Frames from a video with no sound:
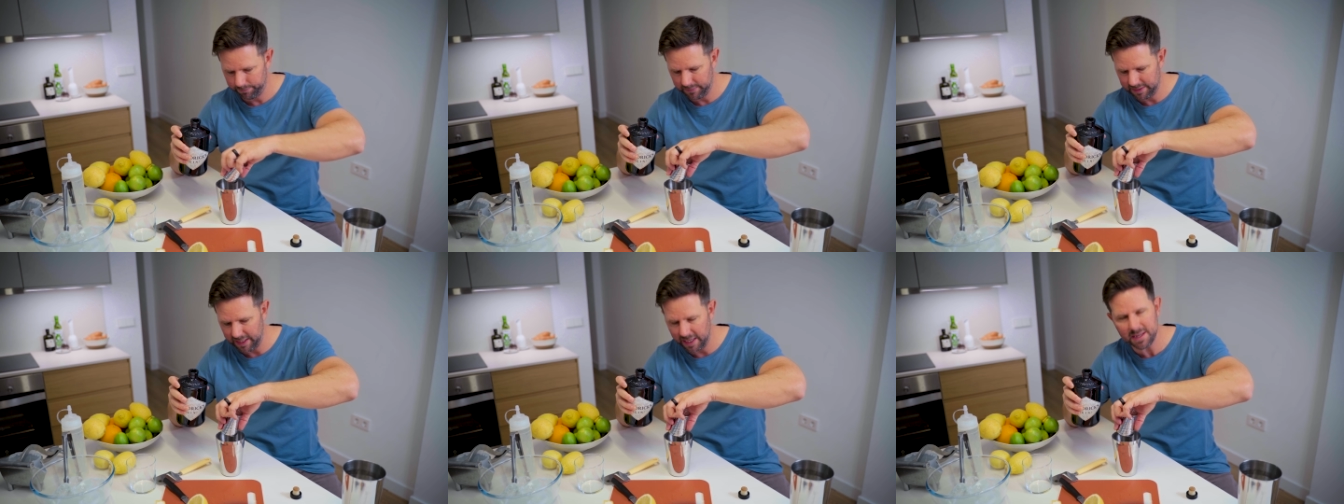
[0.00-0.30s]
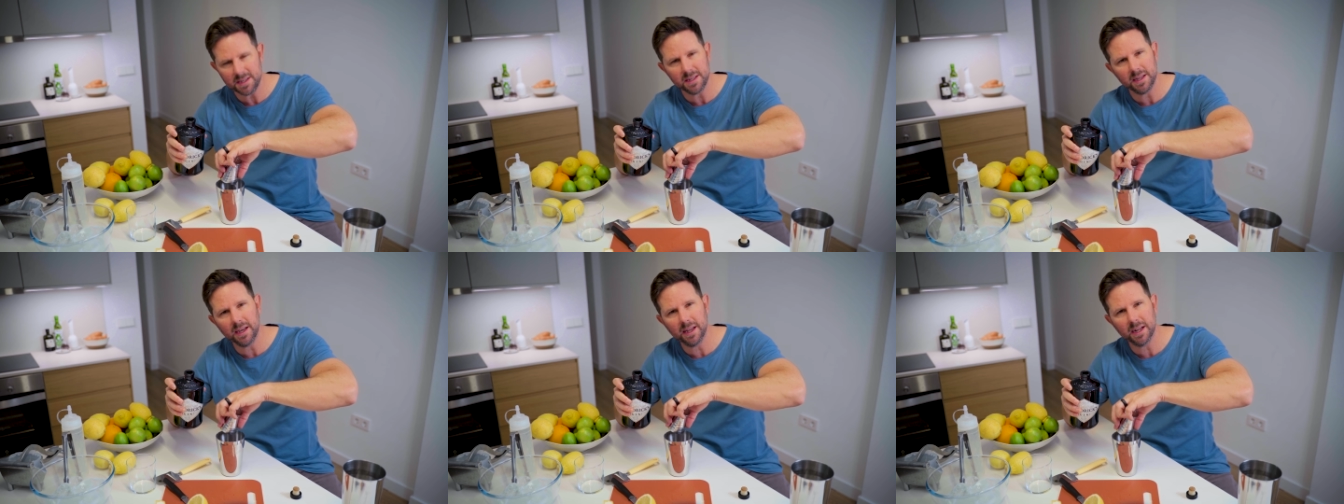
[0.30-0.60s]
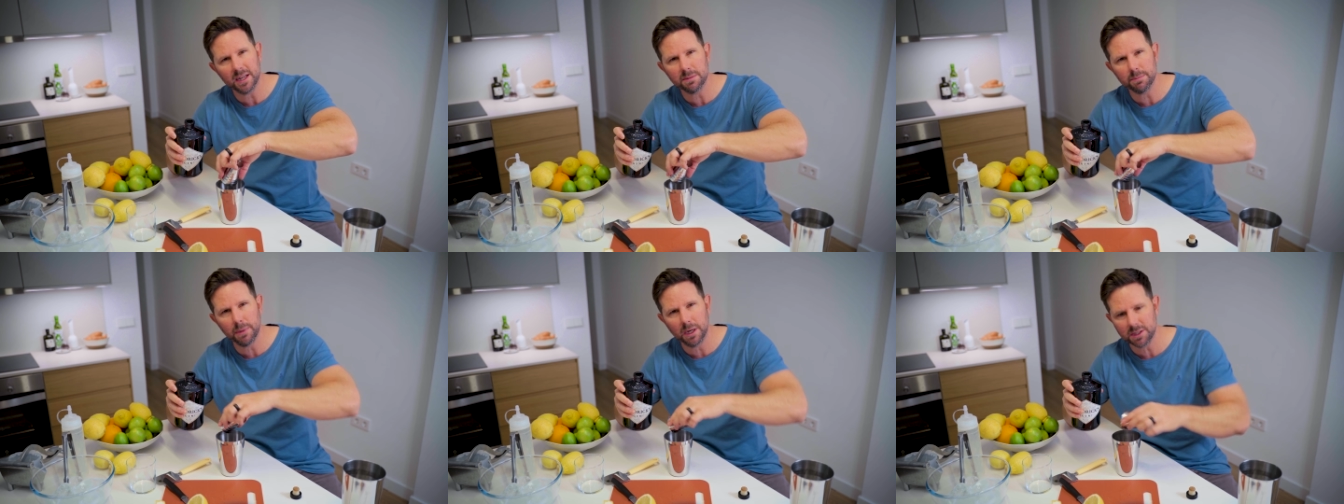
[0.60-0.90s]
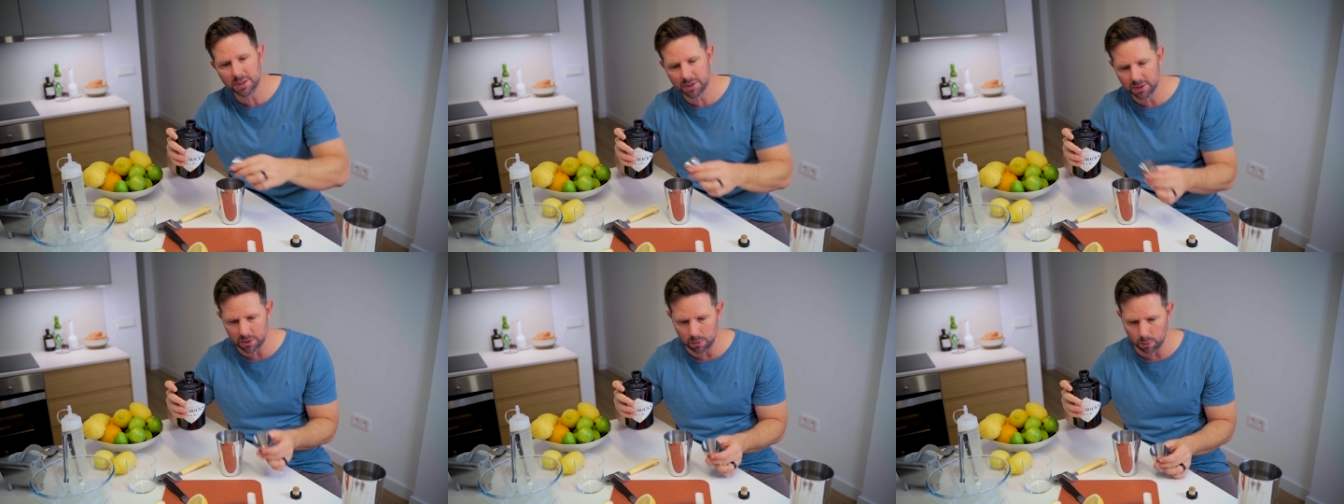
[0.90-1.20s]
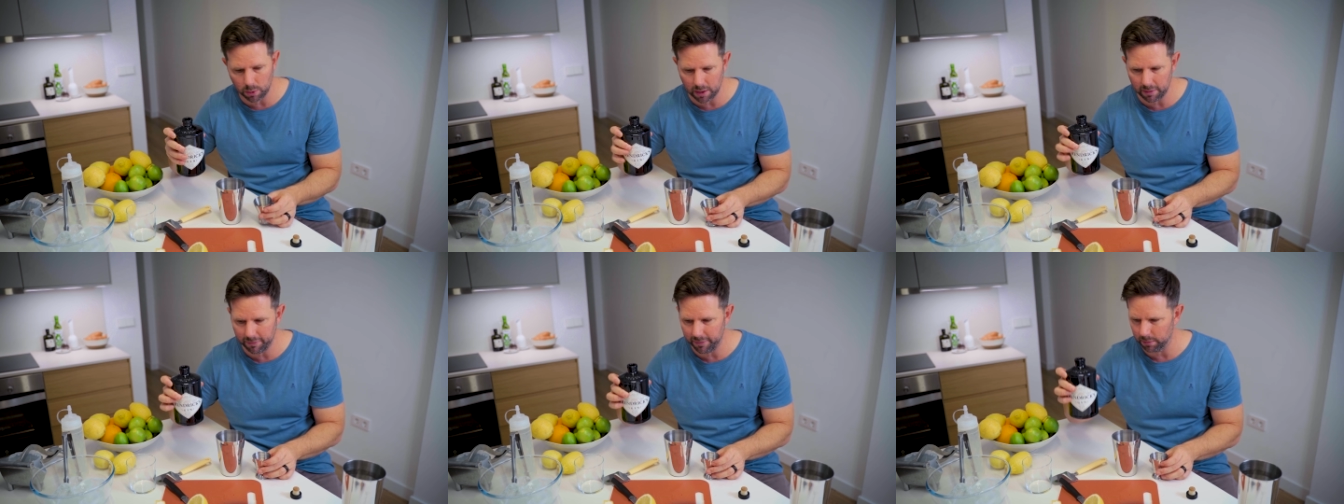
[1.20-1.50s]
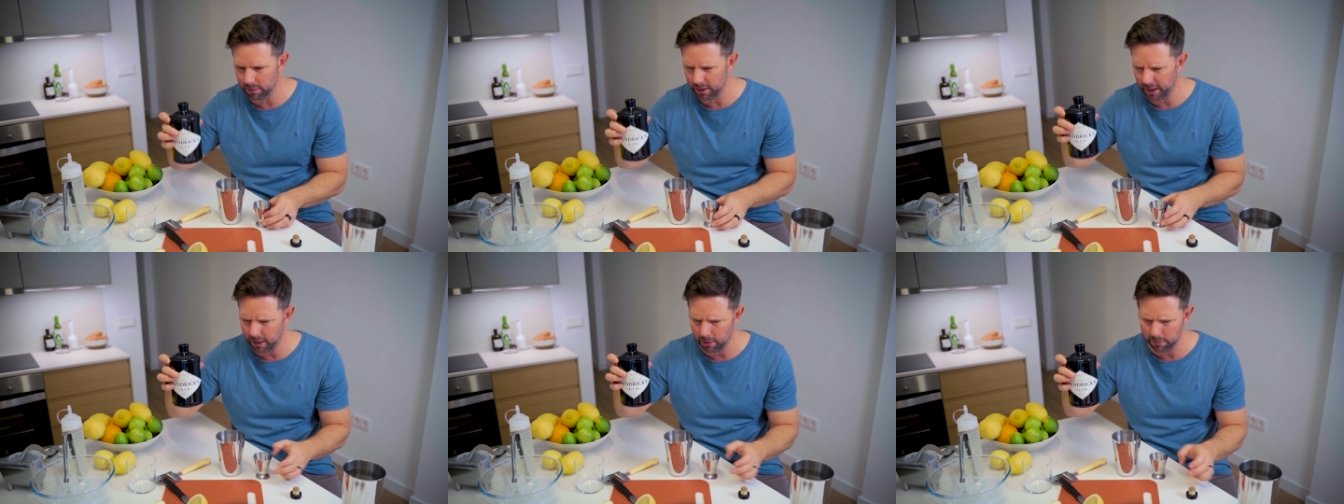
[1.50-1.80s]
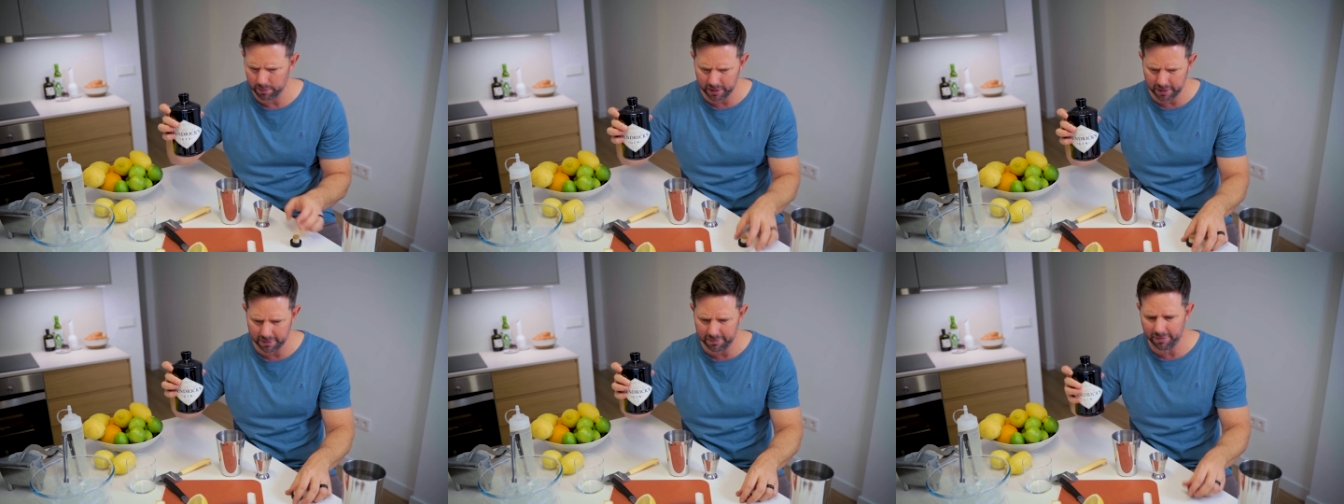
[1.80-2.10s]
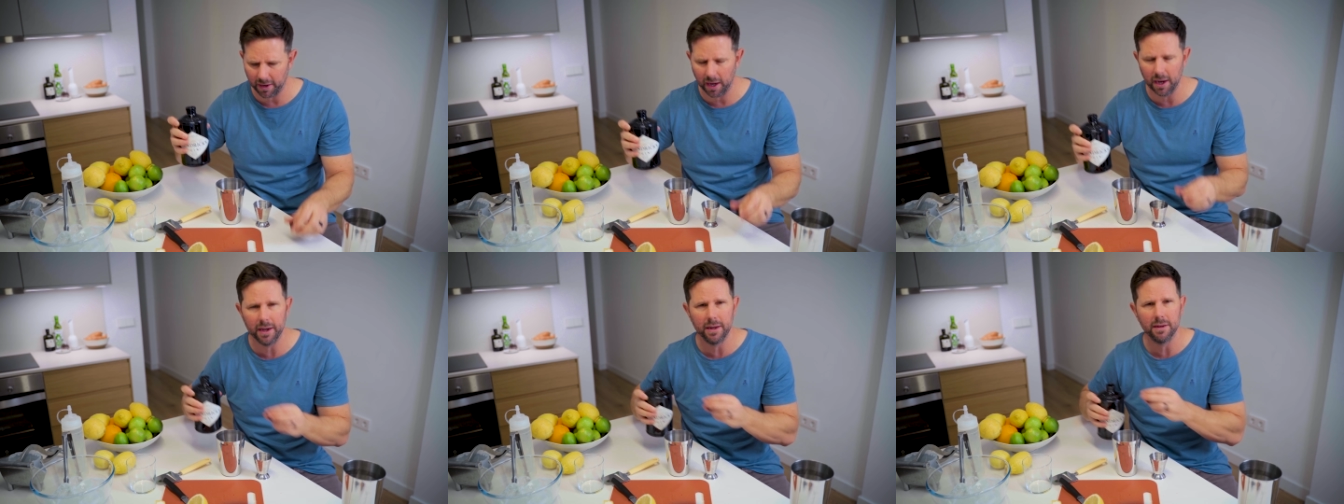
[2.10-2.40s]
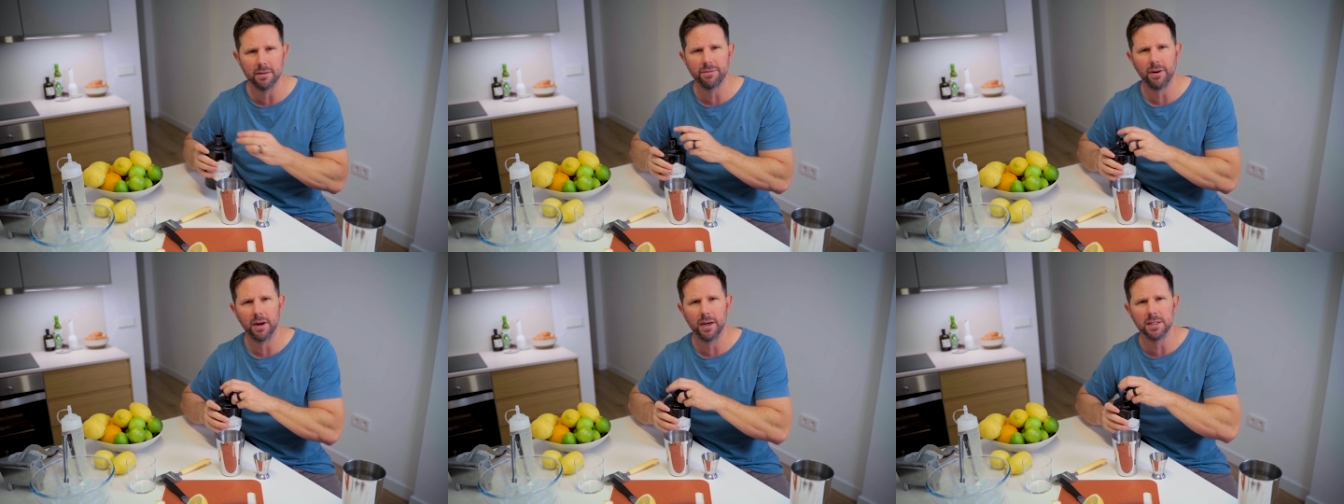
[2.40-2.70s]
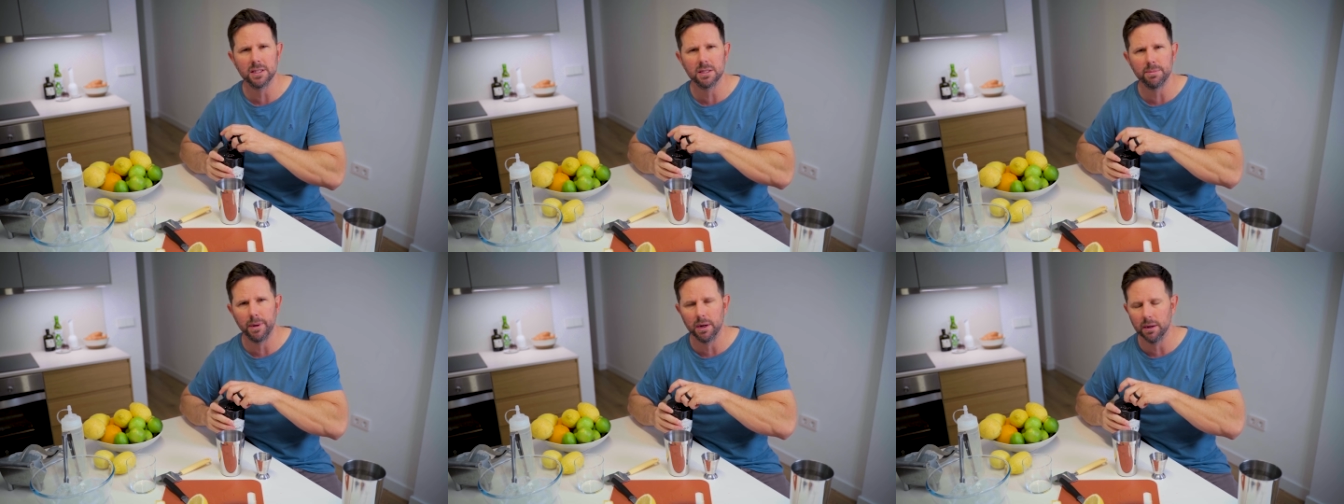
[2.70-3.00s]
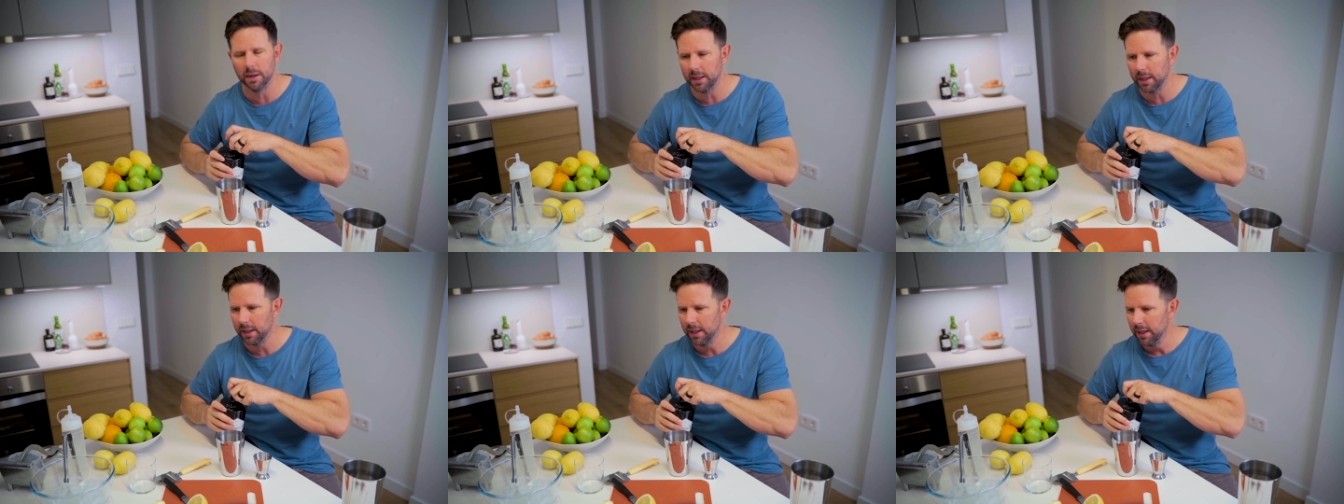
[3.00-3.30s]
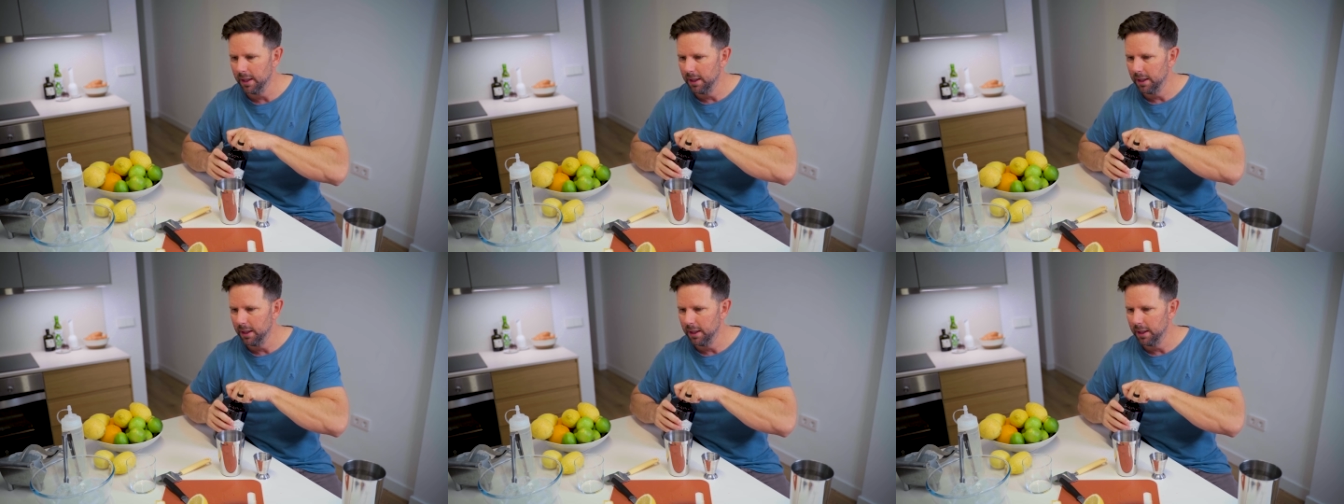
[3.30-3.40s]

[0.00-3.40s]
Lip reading: tasting it as much as you would if it were like a really fine spirit.